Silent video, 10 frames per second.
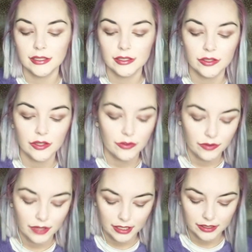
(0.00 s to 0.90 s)
so
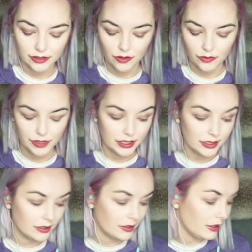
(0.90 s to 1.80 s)
that's
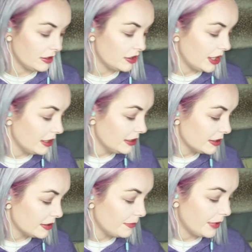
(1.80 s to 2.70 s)
always a
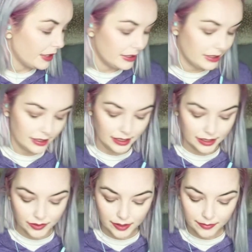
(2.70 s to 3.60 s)
chance, but
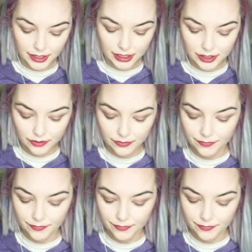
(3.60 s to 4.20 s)
that's what I'm gonna do.